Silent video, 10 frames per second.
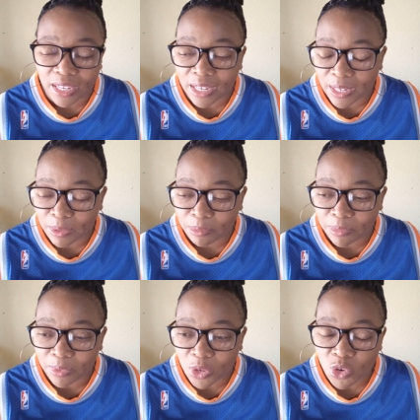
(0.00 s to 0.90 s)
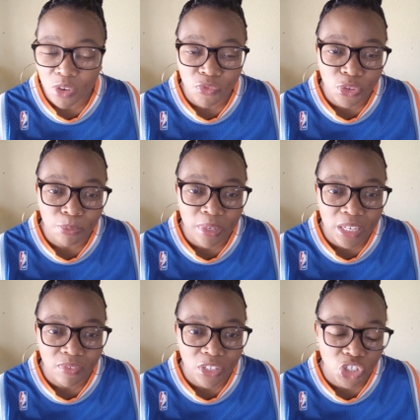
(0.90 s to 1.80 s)
um, Who of you
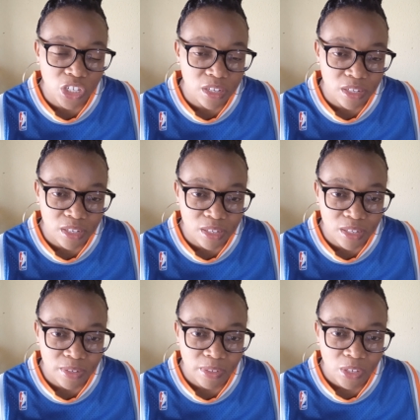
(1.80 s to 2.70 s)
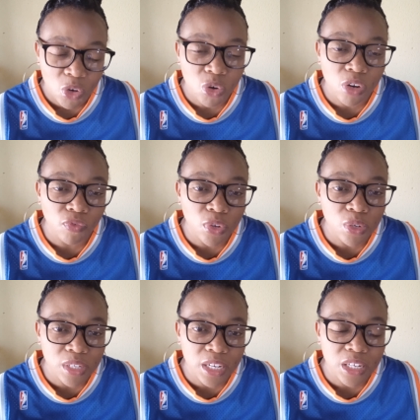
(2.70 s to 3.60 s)
believe in Jesus? Who of you
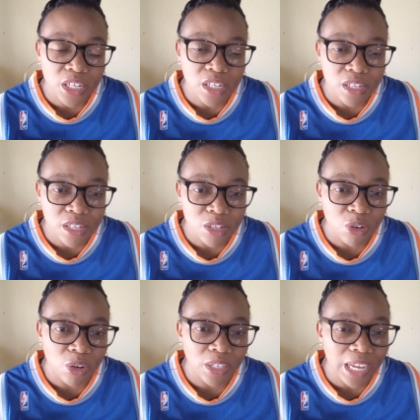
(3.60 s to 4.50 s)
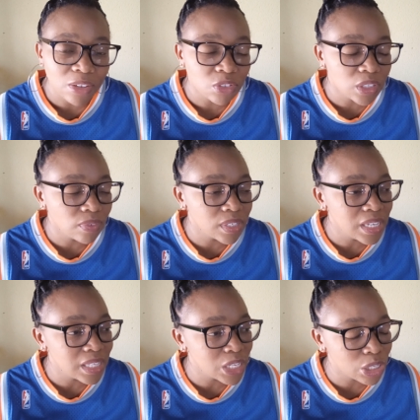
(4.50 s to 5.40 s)
say Jesus is Lord? Like you should have
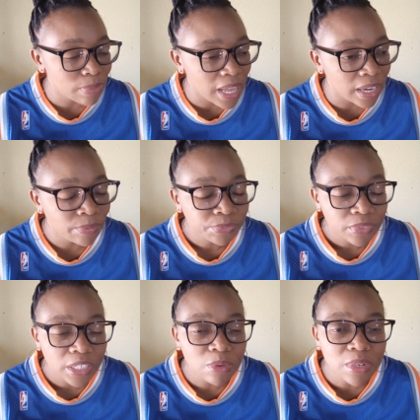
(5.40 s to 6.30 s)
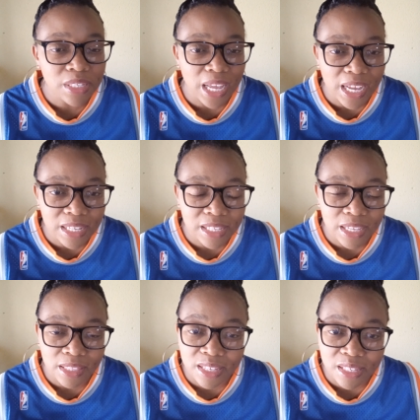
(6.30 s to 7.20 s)
seen this man. He was
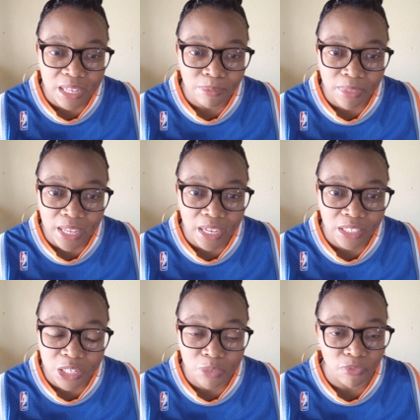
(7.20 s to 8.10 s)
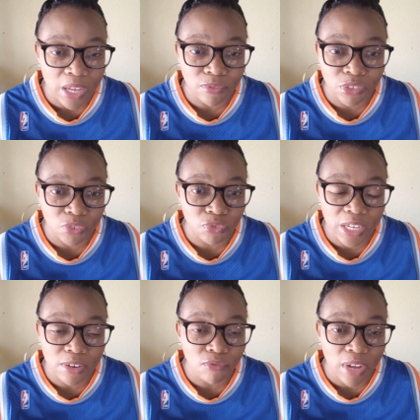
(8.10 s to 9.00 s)
asking the same thing, just five
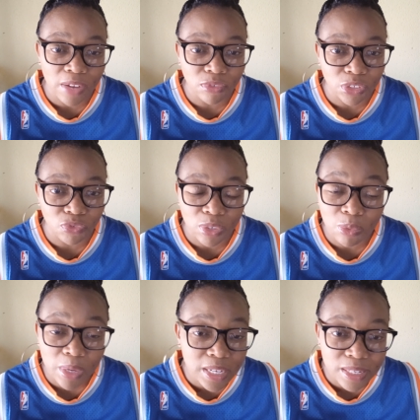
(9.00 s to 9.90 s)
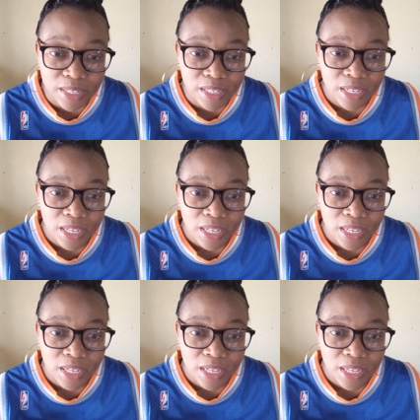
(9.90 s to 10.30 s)
different in five different ways.